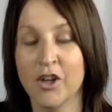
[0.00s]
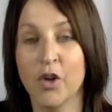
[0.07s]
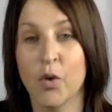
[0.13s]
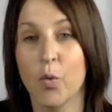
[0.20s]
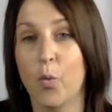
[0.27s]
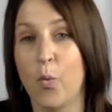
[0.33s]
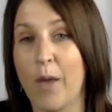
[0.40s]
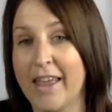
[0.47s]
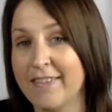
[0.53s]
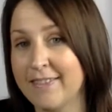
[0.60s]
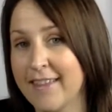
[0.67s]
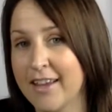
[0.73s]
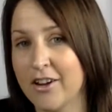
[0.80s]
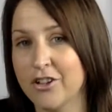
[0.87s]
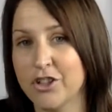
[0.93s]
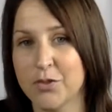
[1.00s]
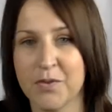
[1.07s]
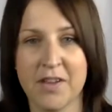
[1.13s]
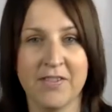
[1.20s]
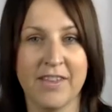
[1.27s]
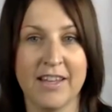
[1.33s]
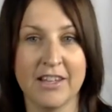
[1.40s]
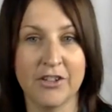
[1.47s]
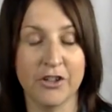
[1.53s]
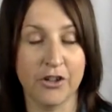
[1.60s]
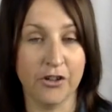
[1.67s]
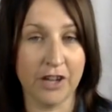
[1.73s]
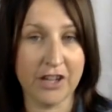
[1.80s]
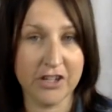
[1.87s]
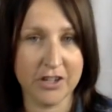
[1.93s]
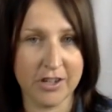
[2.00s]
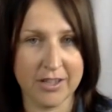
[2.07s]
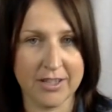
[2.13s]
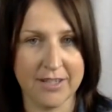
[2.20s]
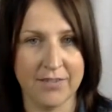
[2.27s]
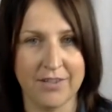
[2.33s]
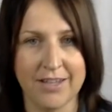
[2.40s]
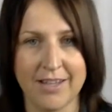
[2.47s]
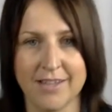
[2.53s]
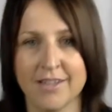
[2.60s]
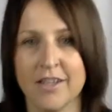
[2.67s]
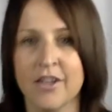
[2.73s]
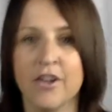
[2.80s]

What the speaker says: When they are doing the integration activities,